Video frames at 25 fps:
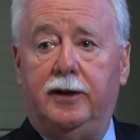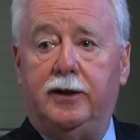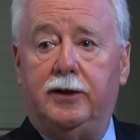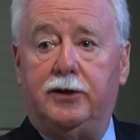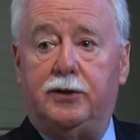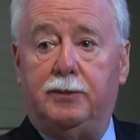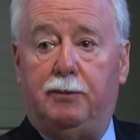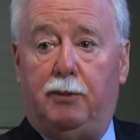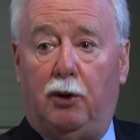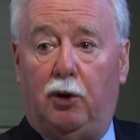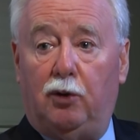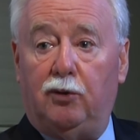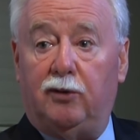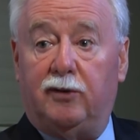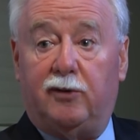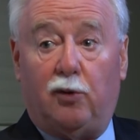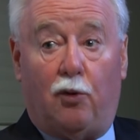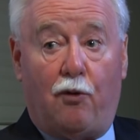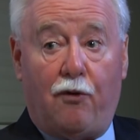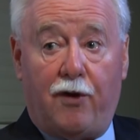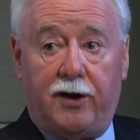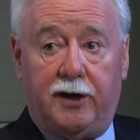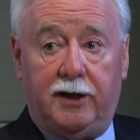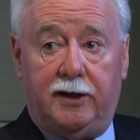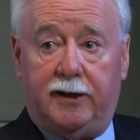to bonds
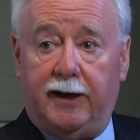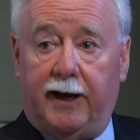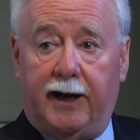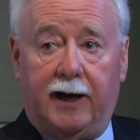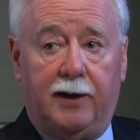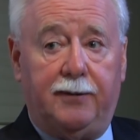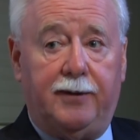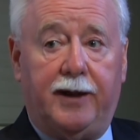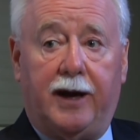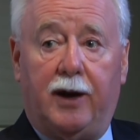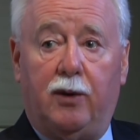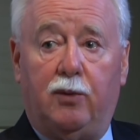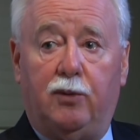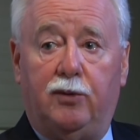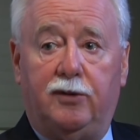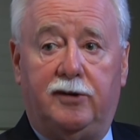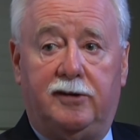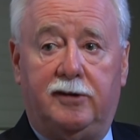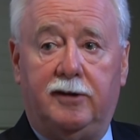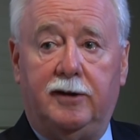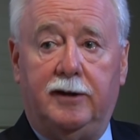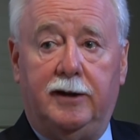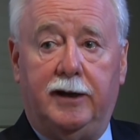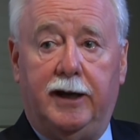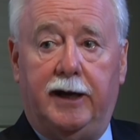already down. That
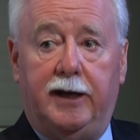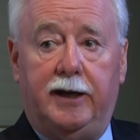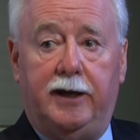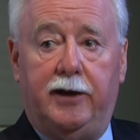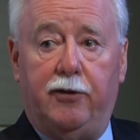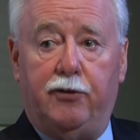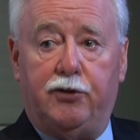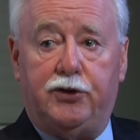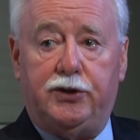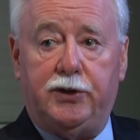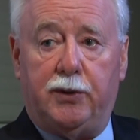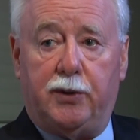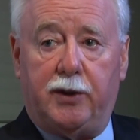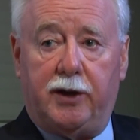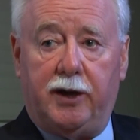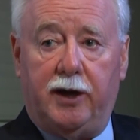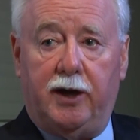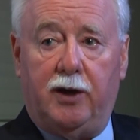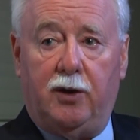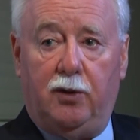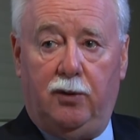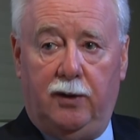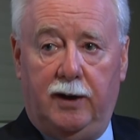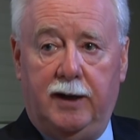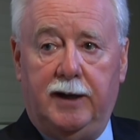was a year or 2
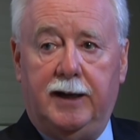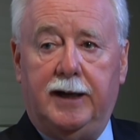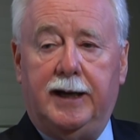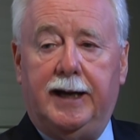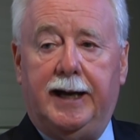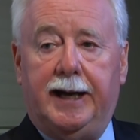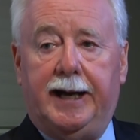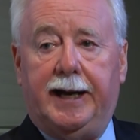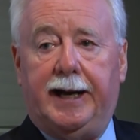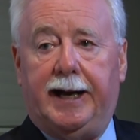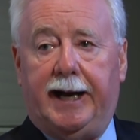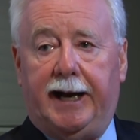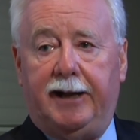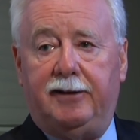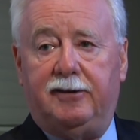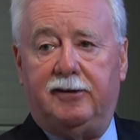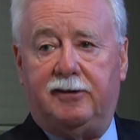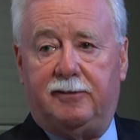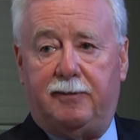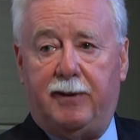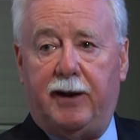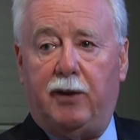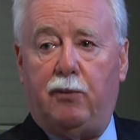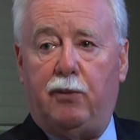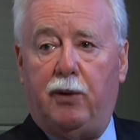ago. I
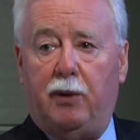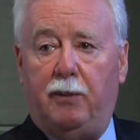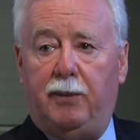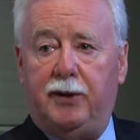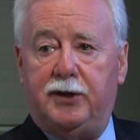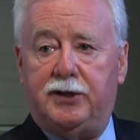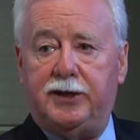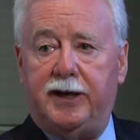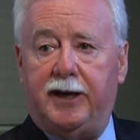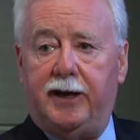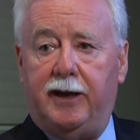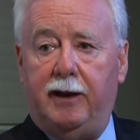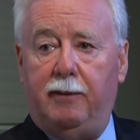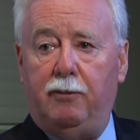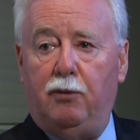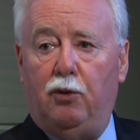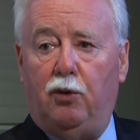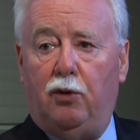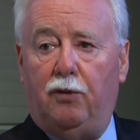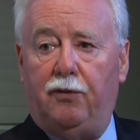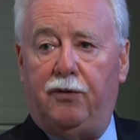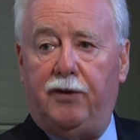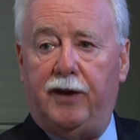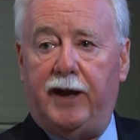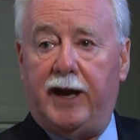suspect we'll be taking
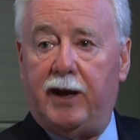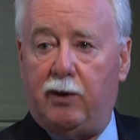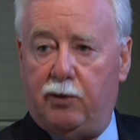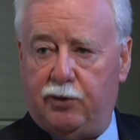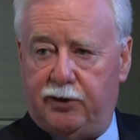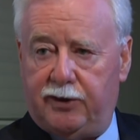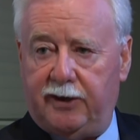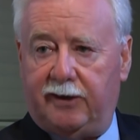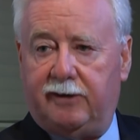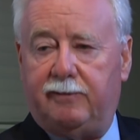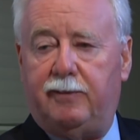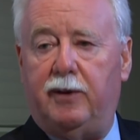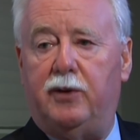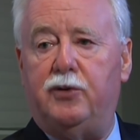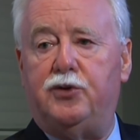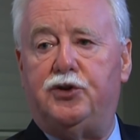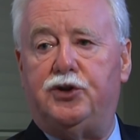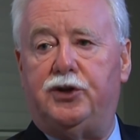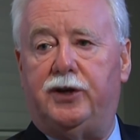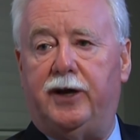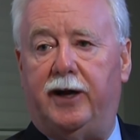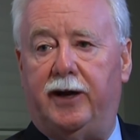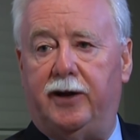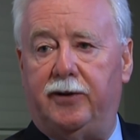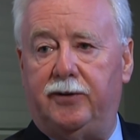more of the equity exposure
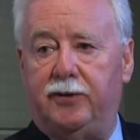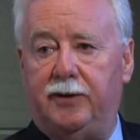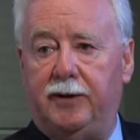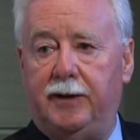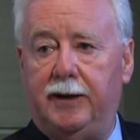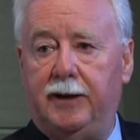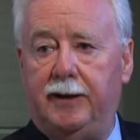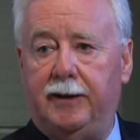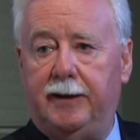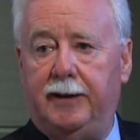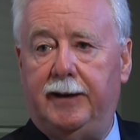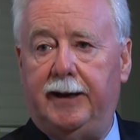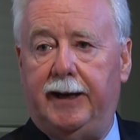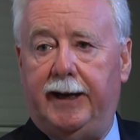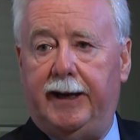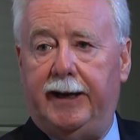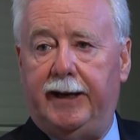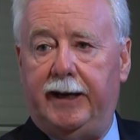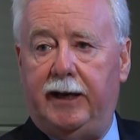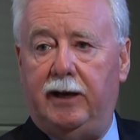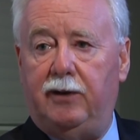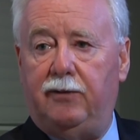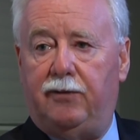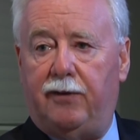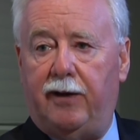down
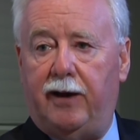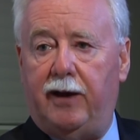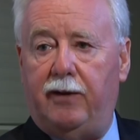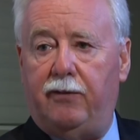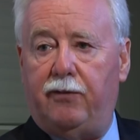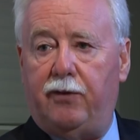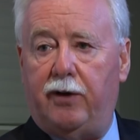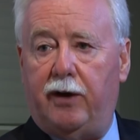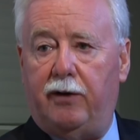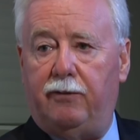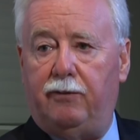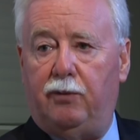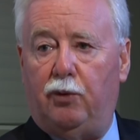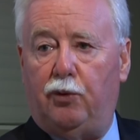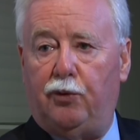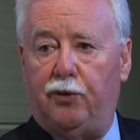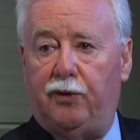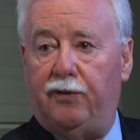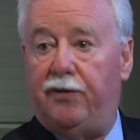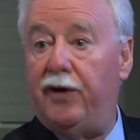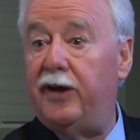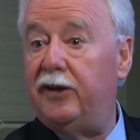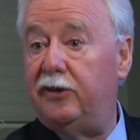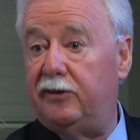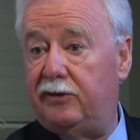in favour of more
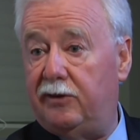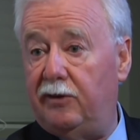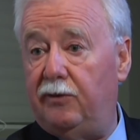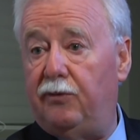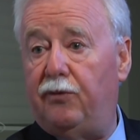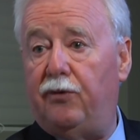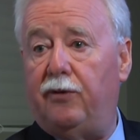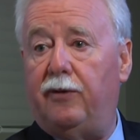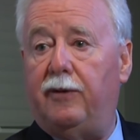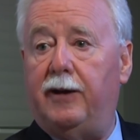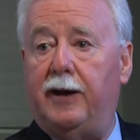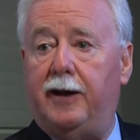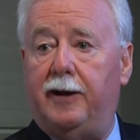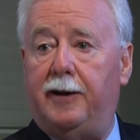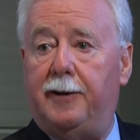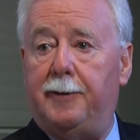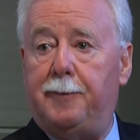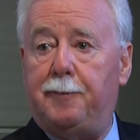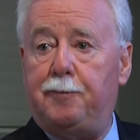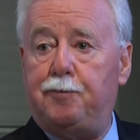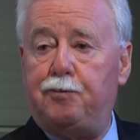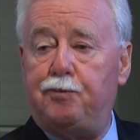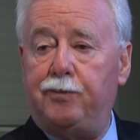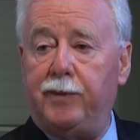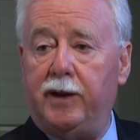defensive
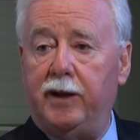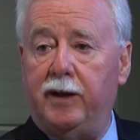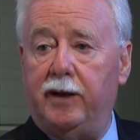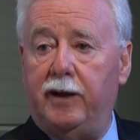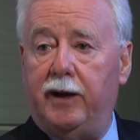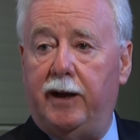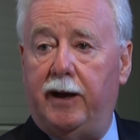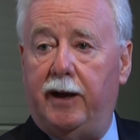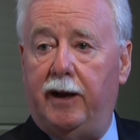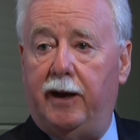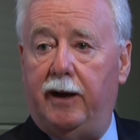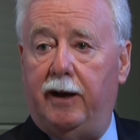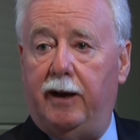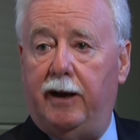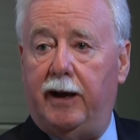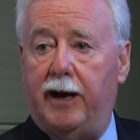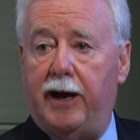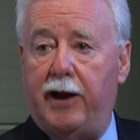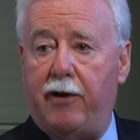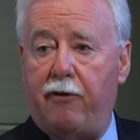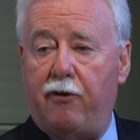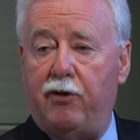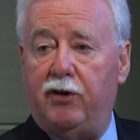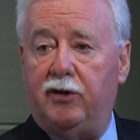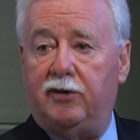
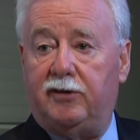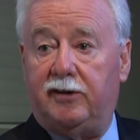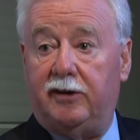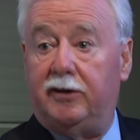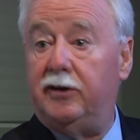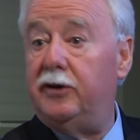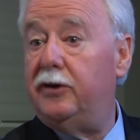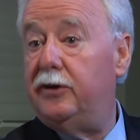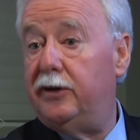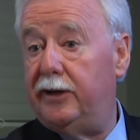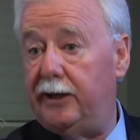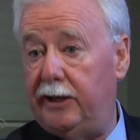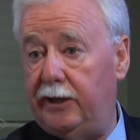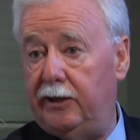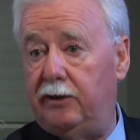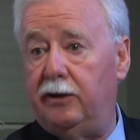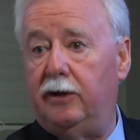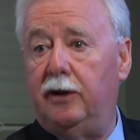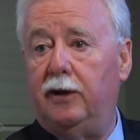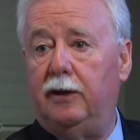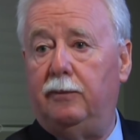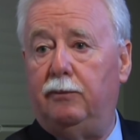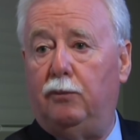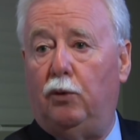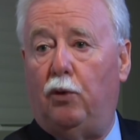areas and indeed
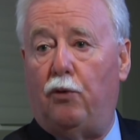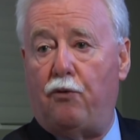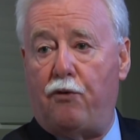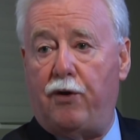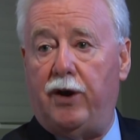more